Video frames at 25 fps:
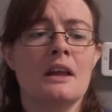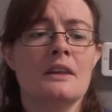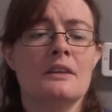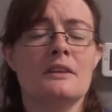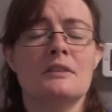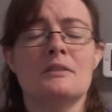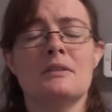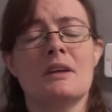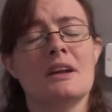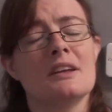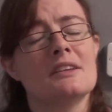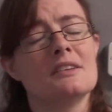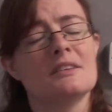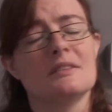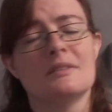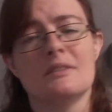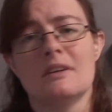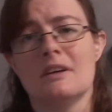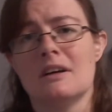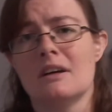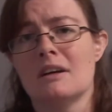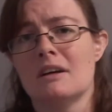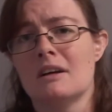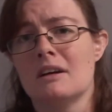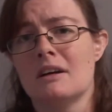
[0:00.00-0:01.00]
The rest of
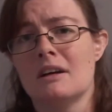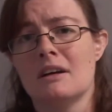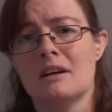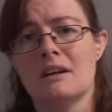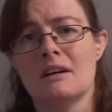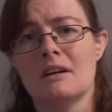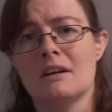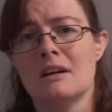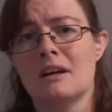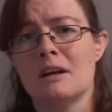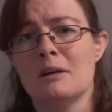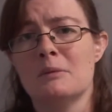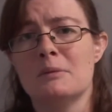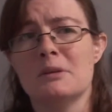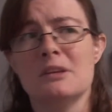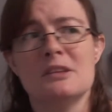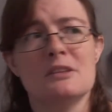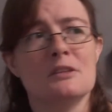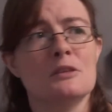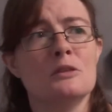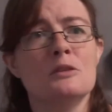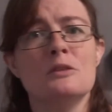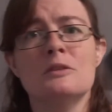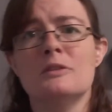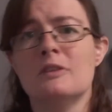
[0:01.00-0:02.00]
our helpers
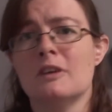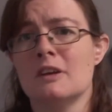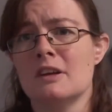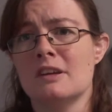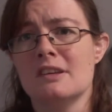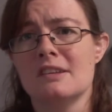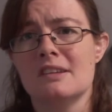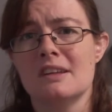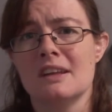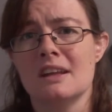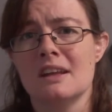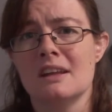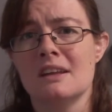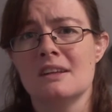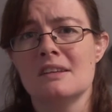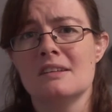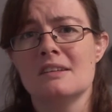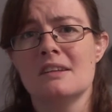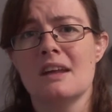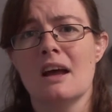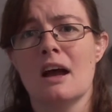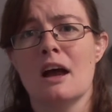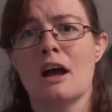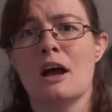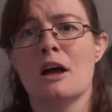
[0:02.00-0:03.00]
are all
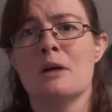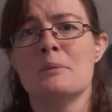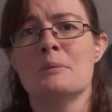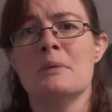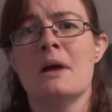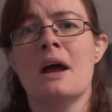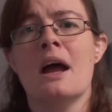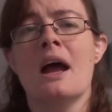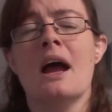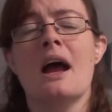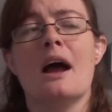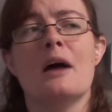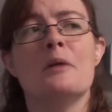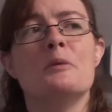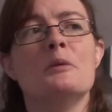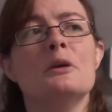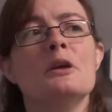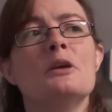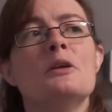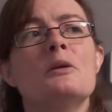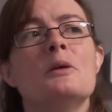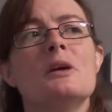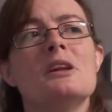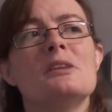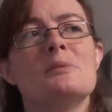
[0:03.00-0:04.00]
volunteers, and
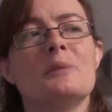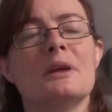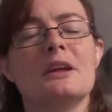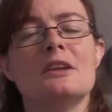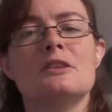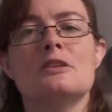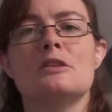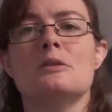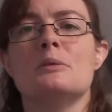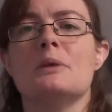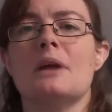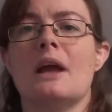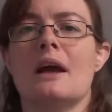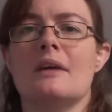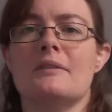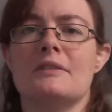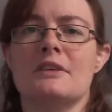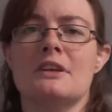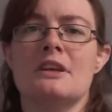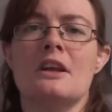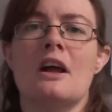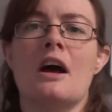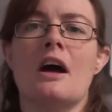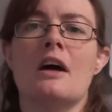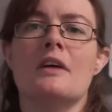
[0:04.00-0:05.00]
we always make sure we have
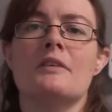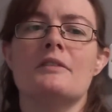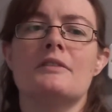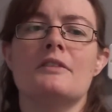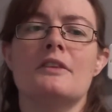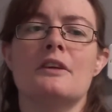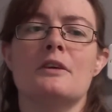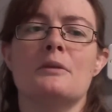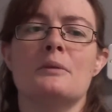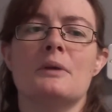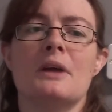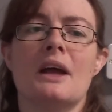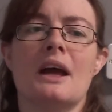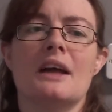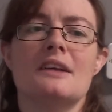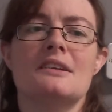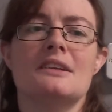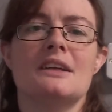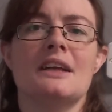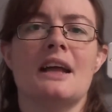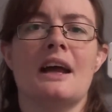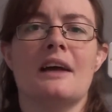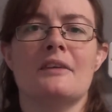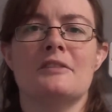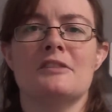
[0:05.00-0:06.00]
enough that we
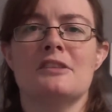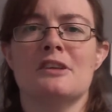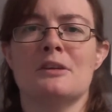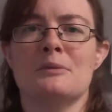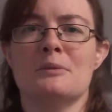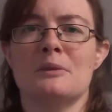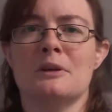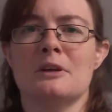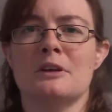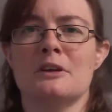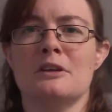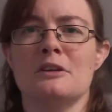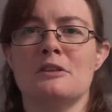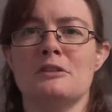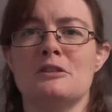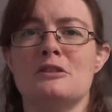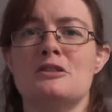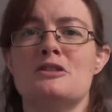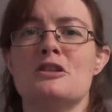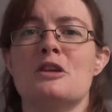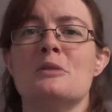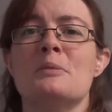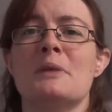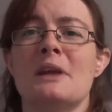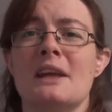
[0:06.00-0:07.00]
actually have someone whose
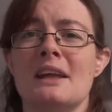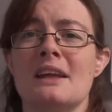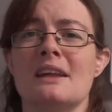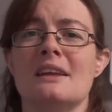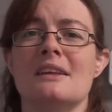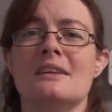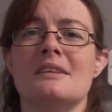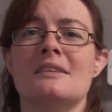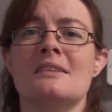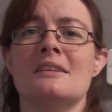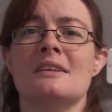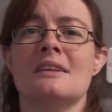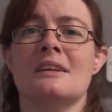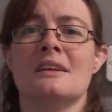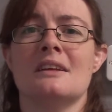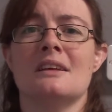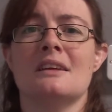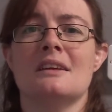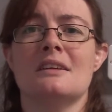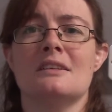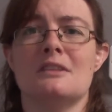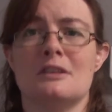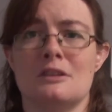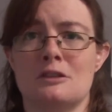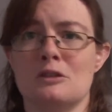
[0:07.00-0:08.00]
job it is
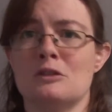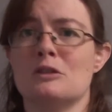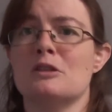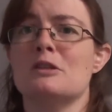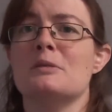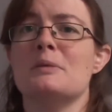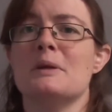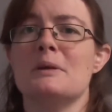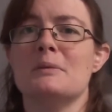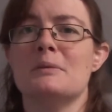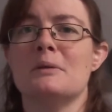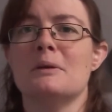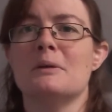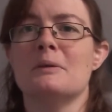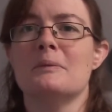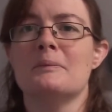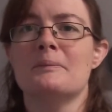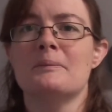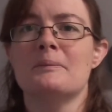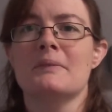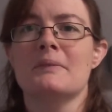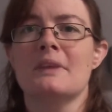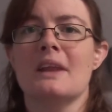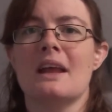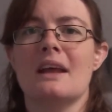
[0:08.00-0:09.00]
to talk to people.
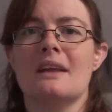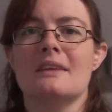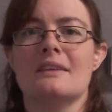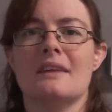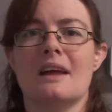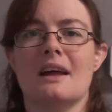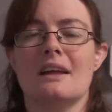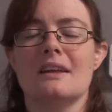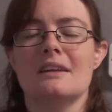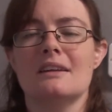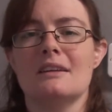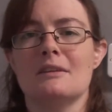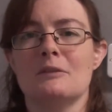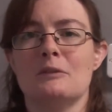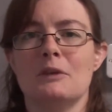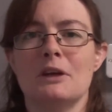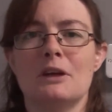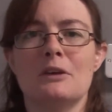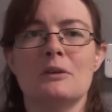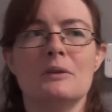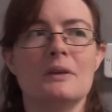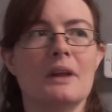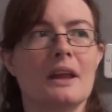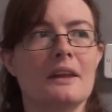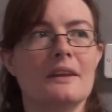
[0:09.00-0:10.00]
That we
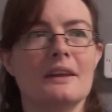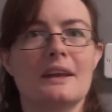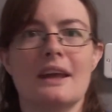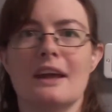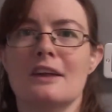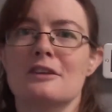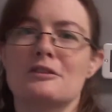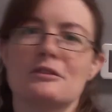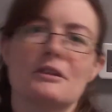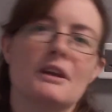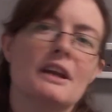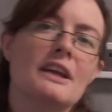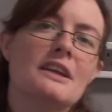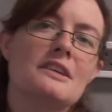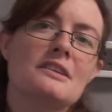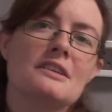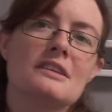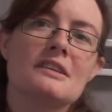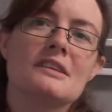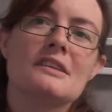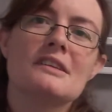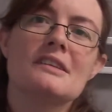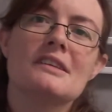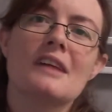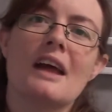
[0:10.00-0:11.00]
call that the guest
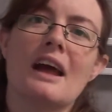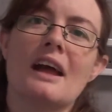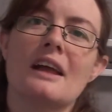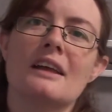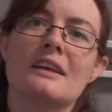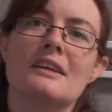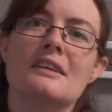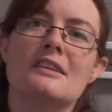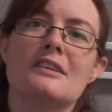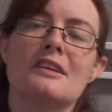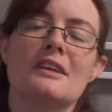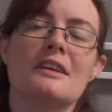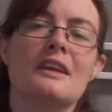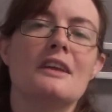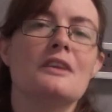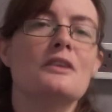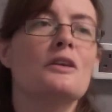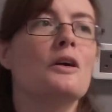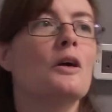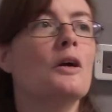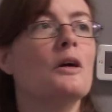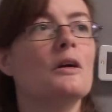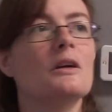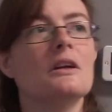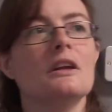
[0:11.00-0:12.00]
relations, and so they're
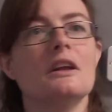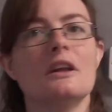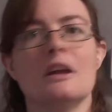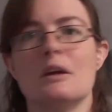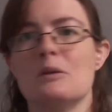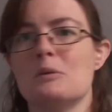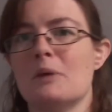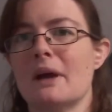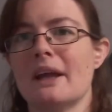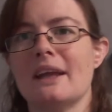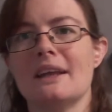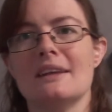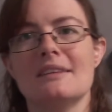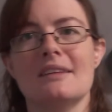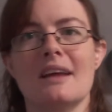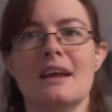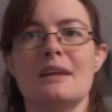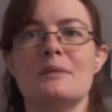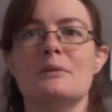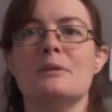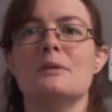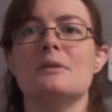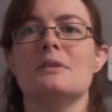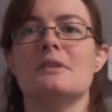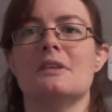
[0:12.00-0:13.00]
not waiting
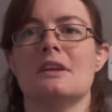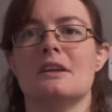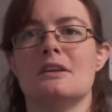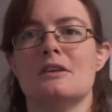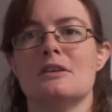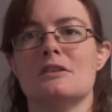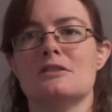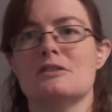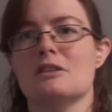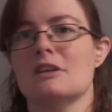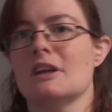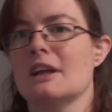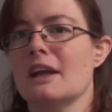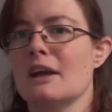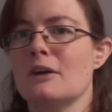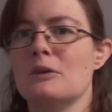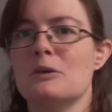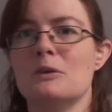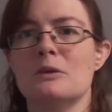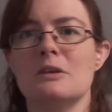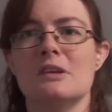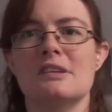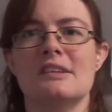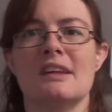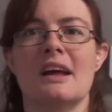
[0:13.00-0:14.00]
tables, they're not trying to get
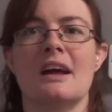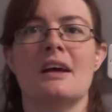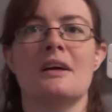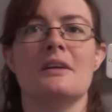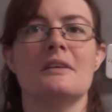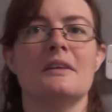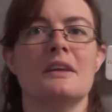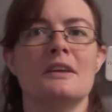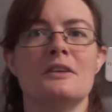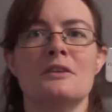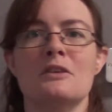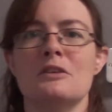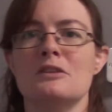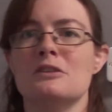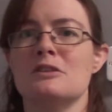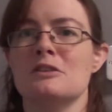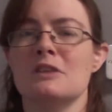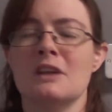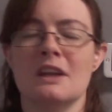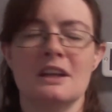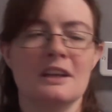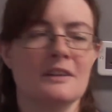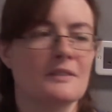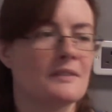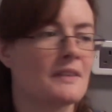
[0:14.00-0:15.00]
orders out, they're not
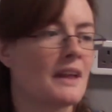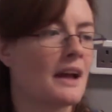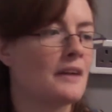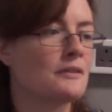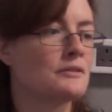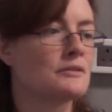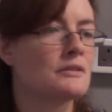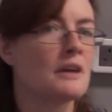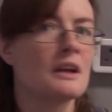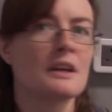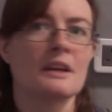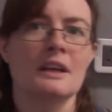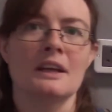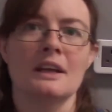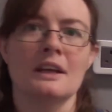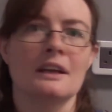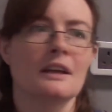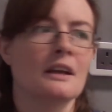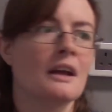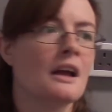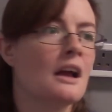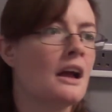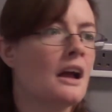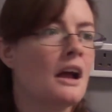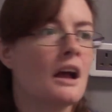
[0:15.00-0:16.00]
doing any of that
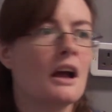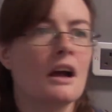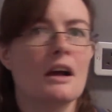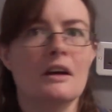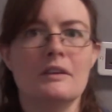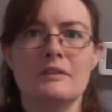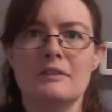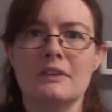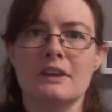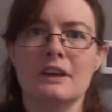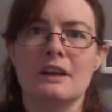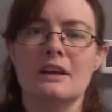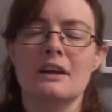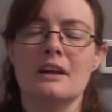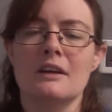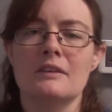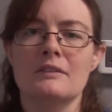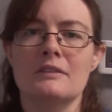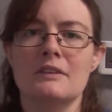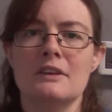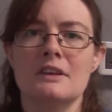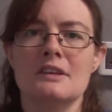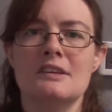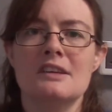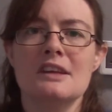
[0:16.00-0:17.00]
running of
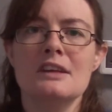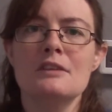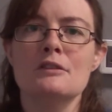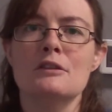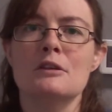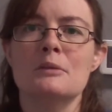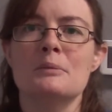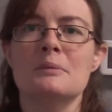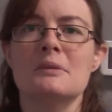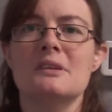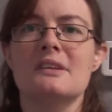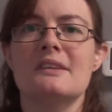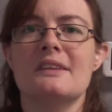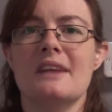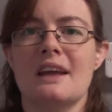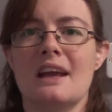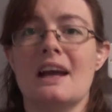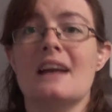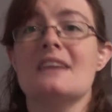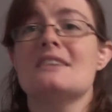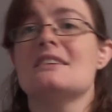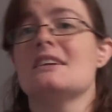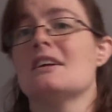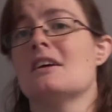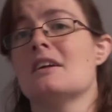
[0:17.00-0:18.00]
the tea rooms. They
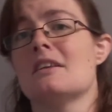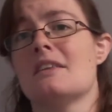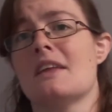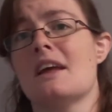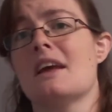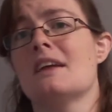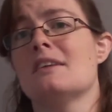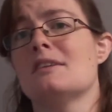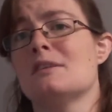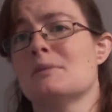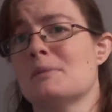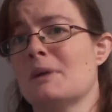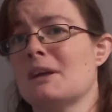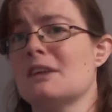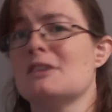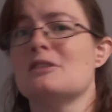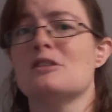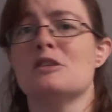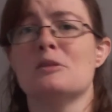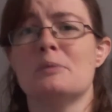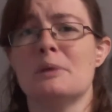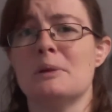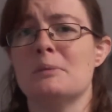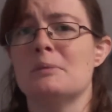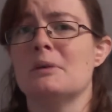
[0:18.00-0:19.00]
actually are there to make
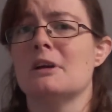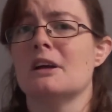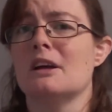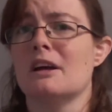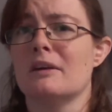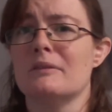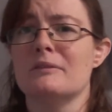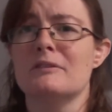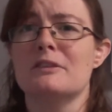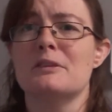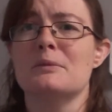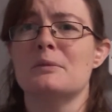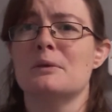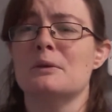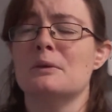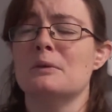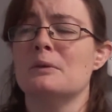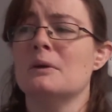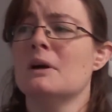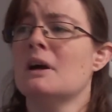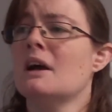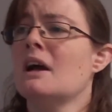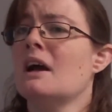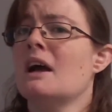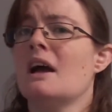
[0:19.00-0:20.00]
sure people are
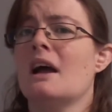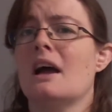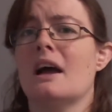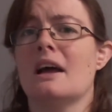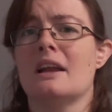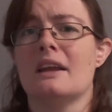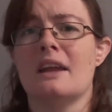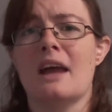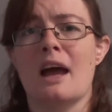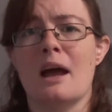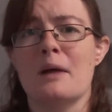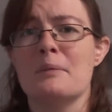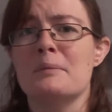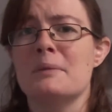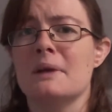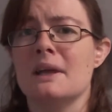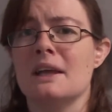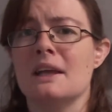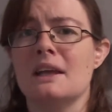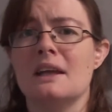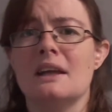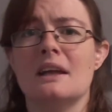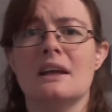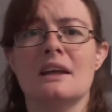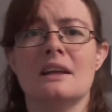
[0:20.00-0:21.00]
comfortable and
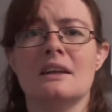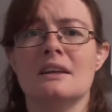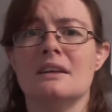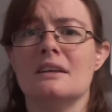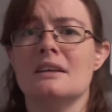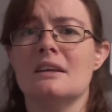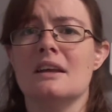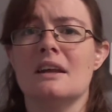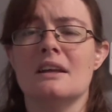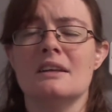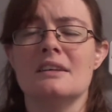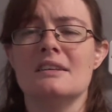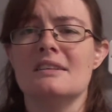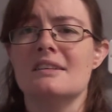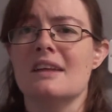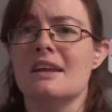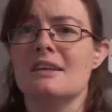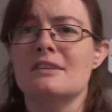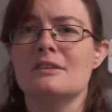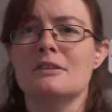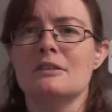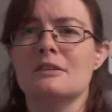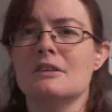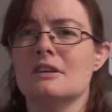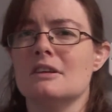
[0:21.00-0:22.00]
happy and
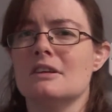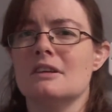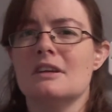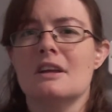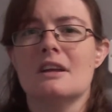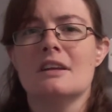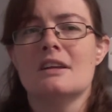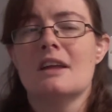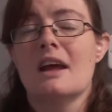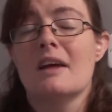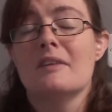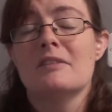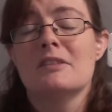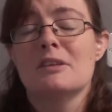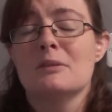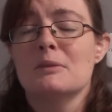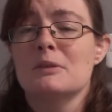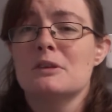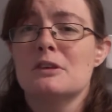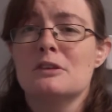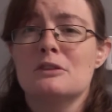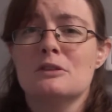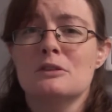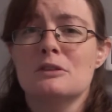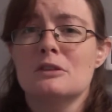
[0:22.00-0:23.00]
settled and have someone
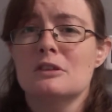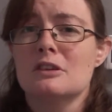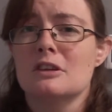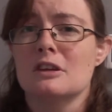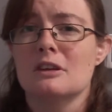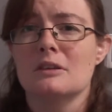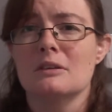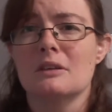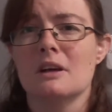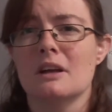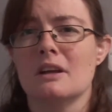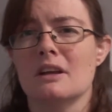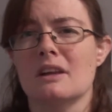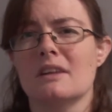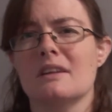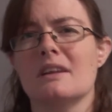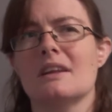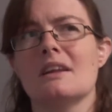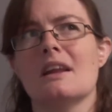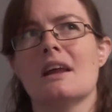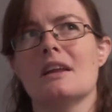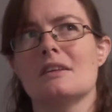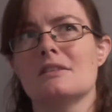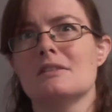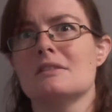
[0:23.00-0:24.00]
to talk to. And I
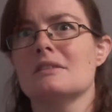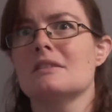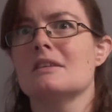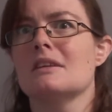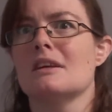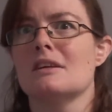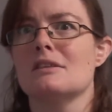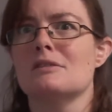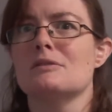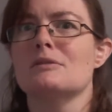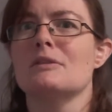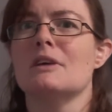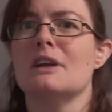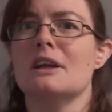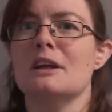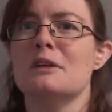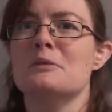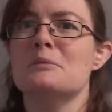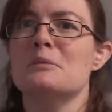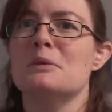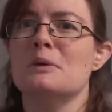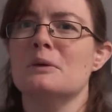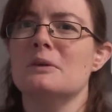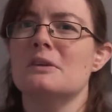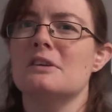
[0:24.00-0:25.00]
think that's really
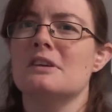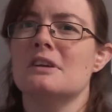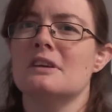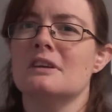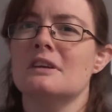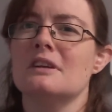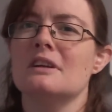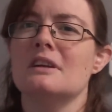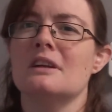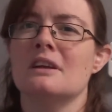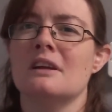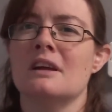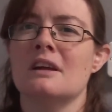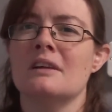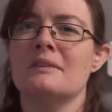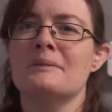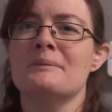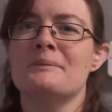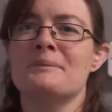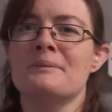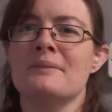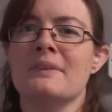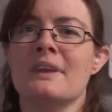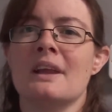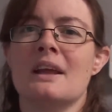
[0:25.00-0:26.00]
important,
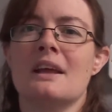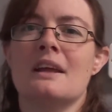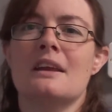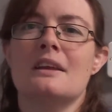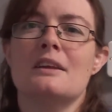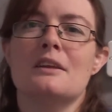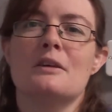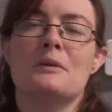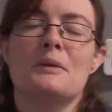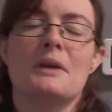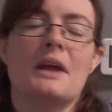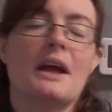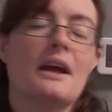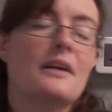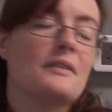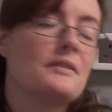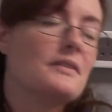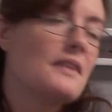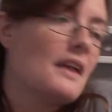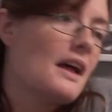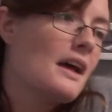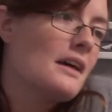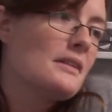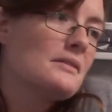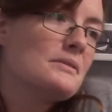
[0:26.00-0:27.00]
that we have
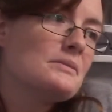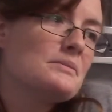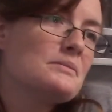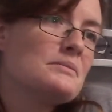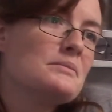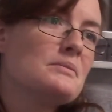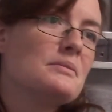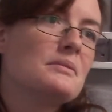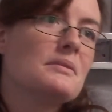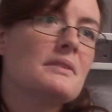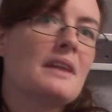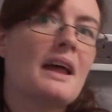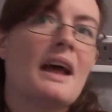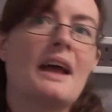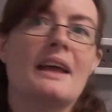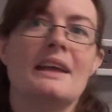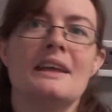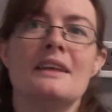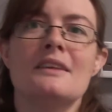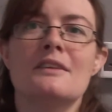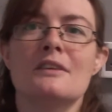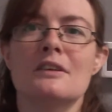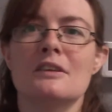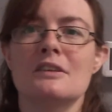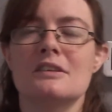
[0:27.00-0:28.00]
that
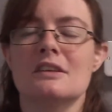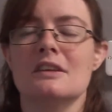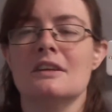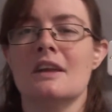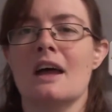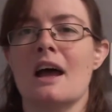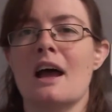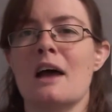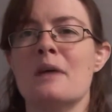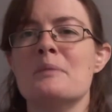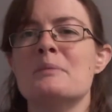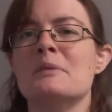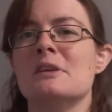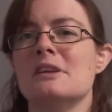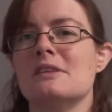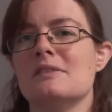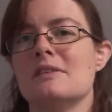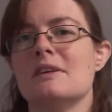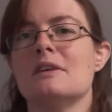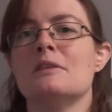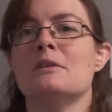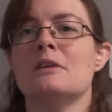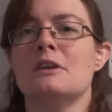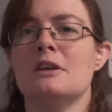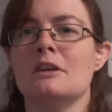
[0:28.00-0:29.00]
ethos and that
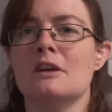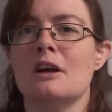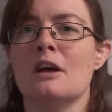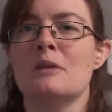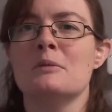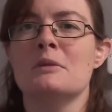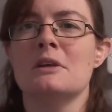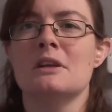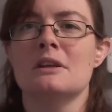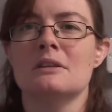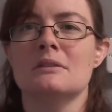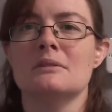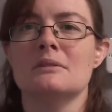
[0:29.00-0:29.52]
atmosphere when you come in.